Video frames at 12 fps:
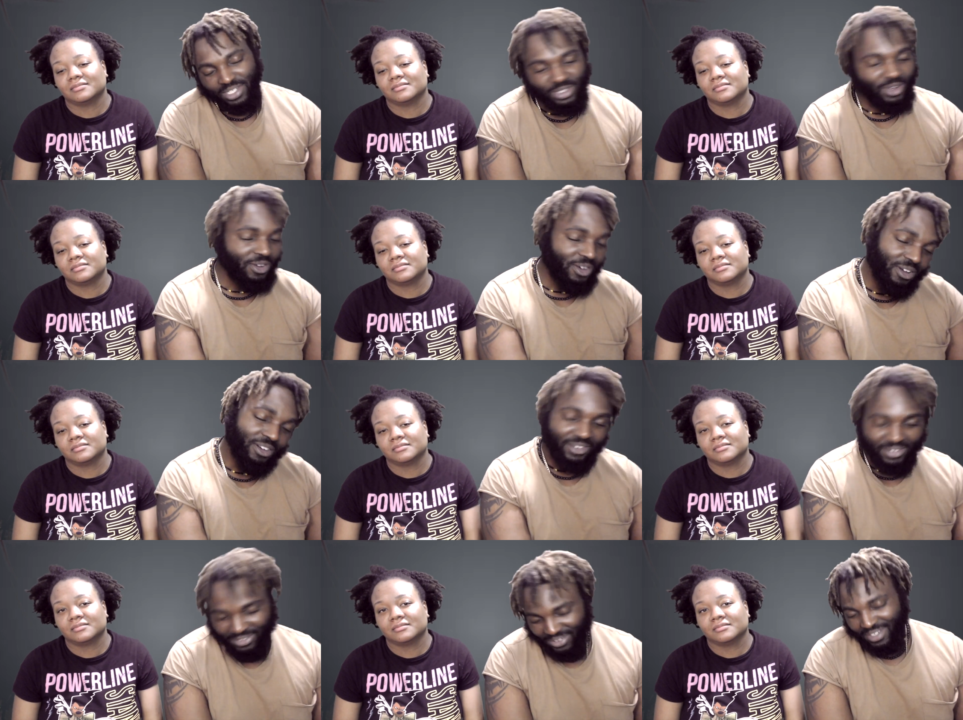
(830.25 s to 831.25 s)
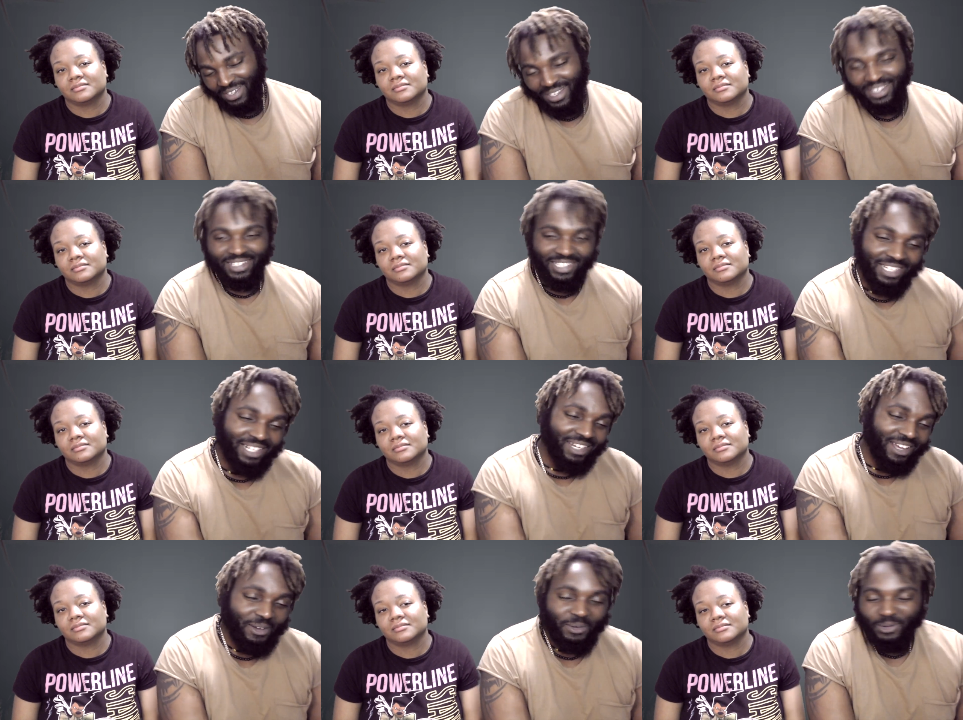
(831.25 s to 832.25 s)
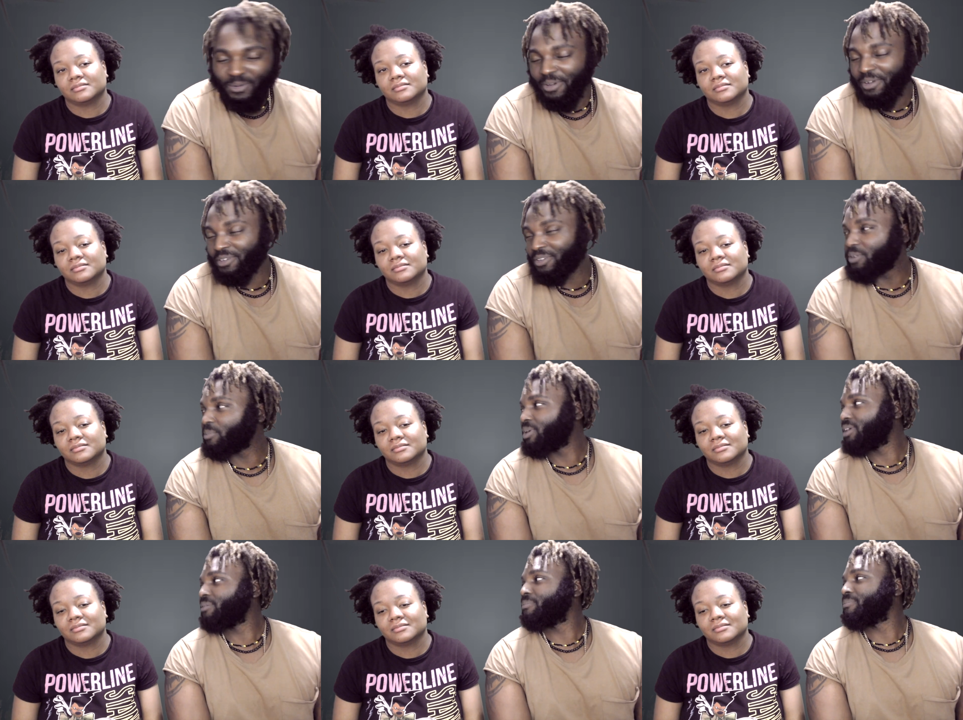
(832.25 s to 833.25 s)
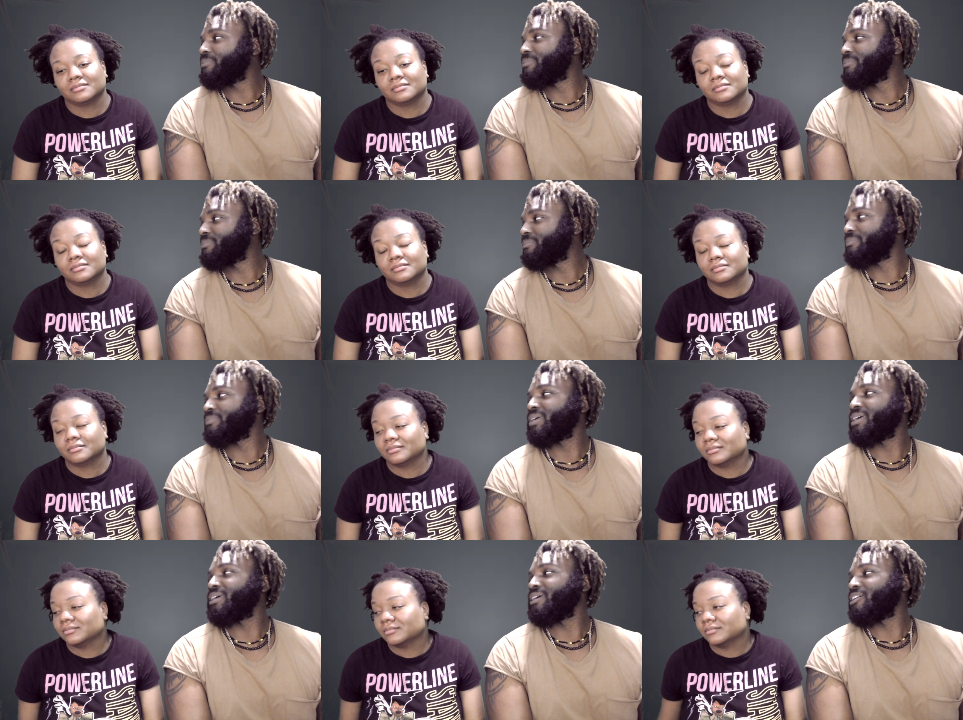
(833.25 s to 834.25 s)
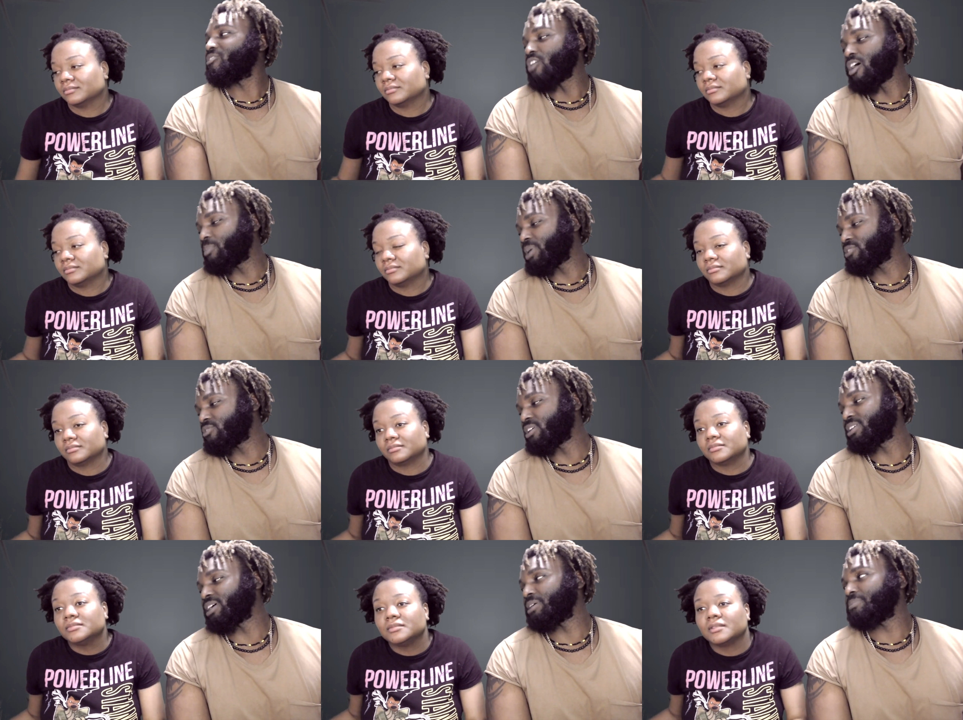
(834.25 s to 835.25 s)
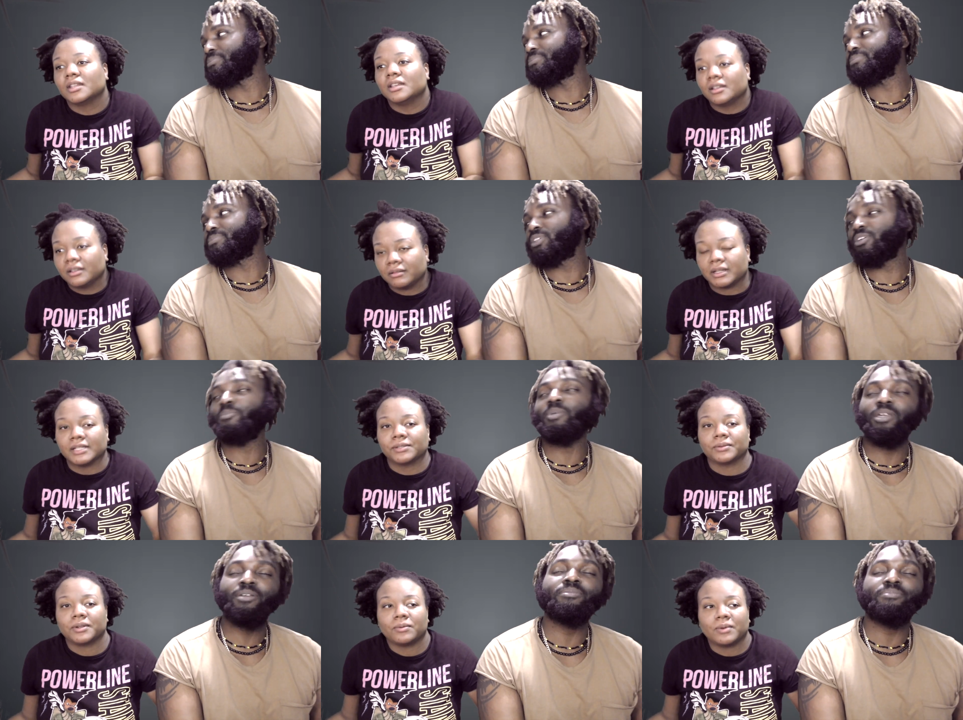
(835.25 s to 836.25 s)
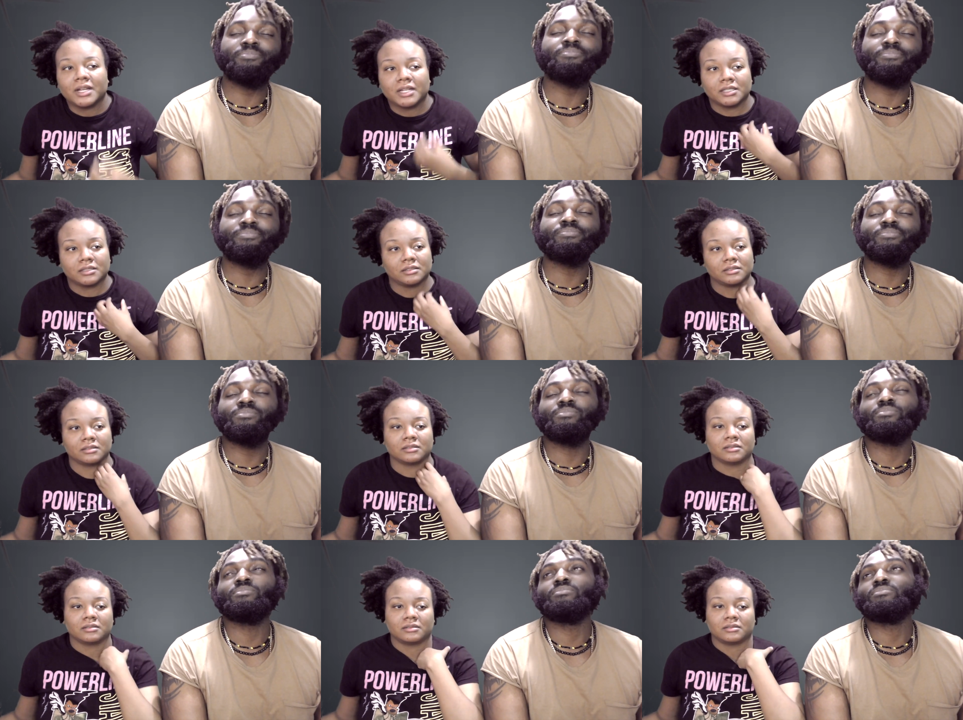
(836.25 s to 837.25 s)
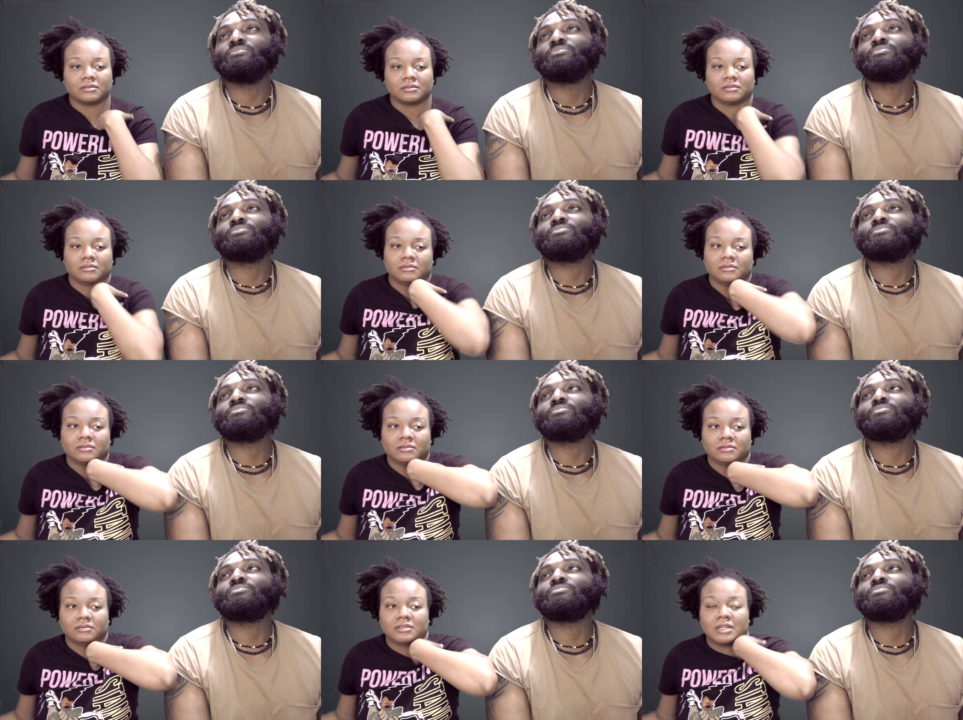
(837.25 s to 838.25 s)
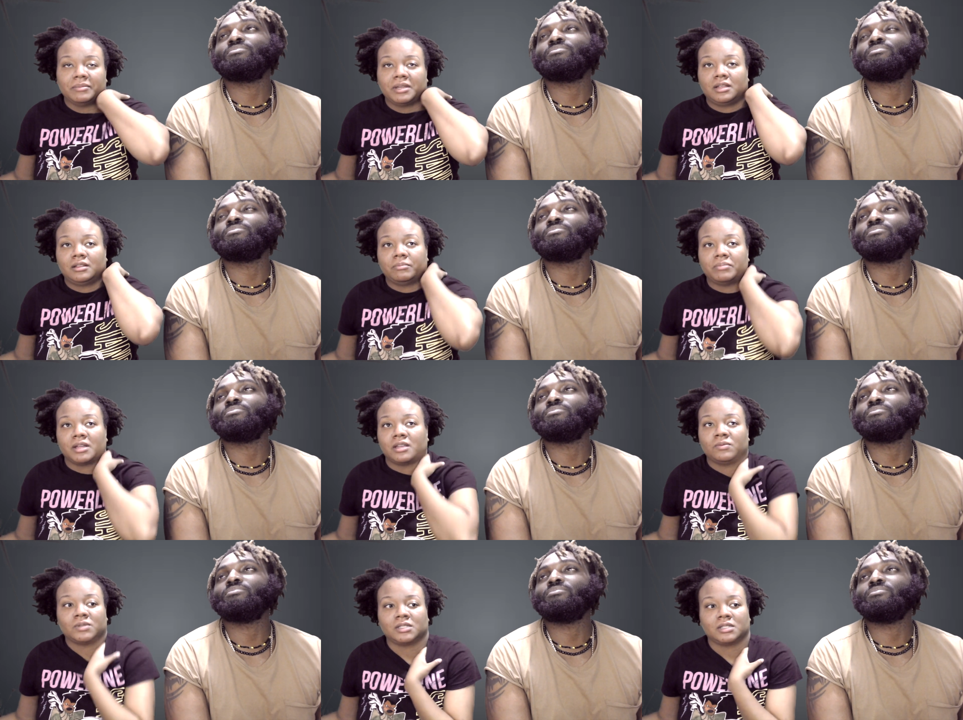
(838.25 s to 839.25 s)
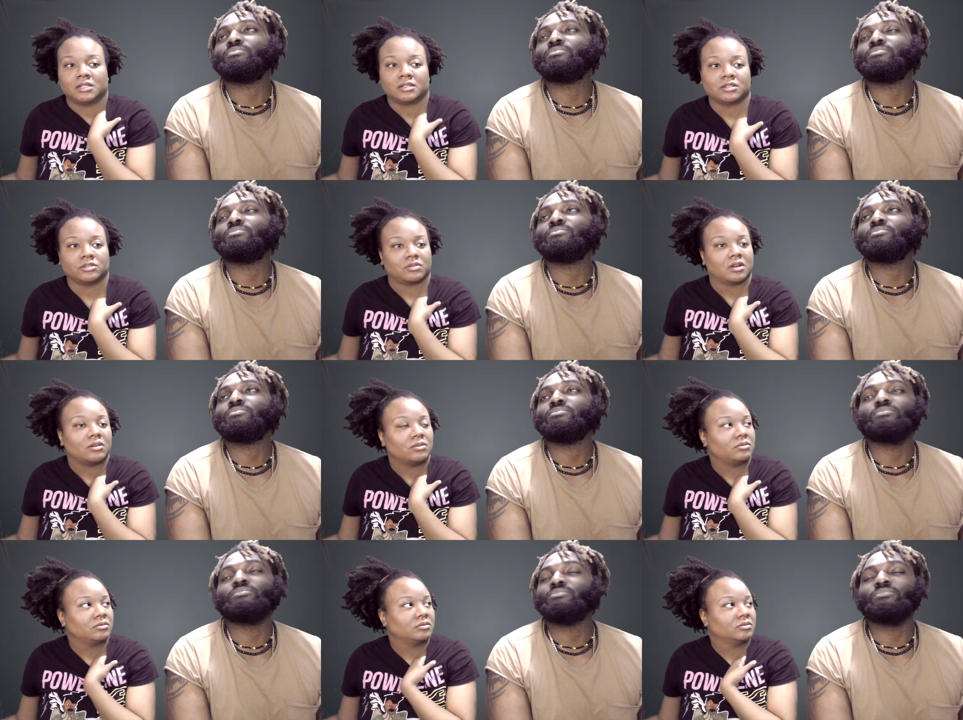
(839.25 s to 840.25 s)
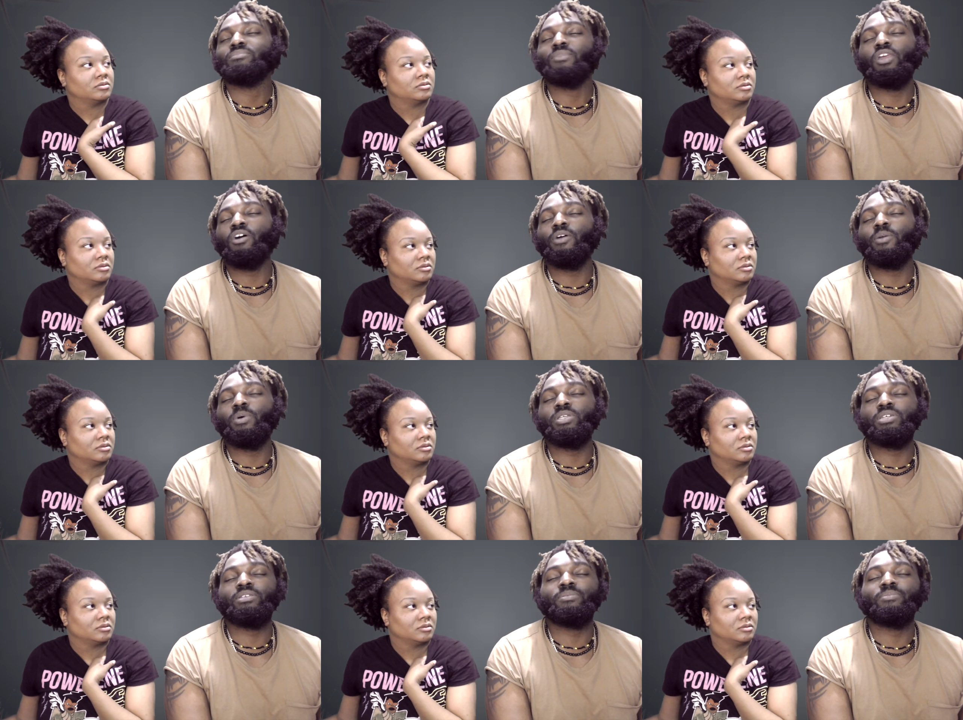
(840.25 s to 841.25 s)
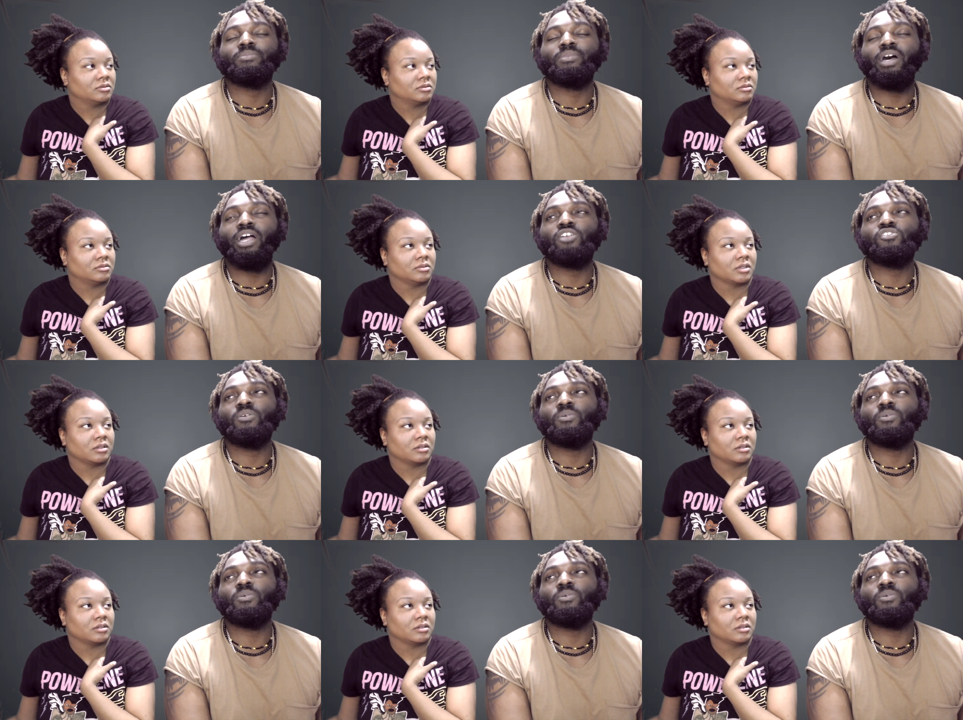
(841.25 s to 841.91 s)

Speaker 1: song, chilling out, going. Could be. Wrong place, wrong time. Could That's be. That's what it
Speaker 2: was. I mean, Bucky wasn't in control.
Speaker 1: No, he wasn't. Idra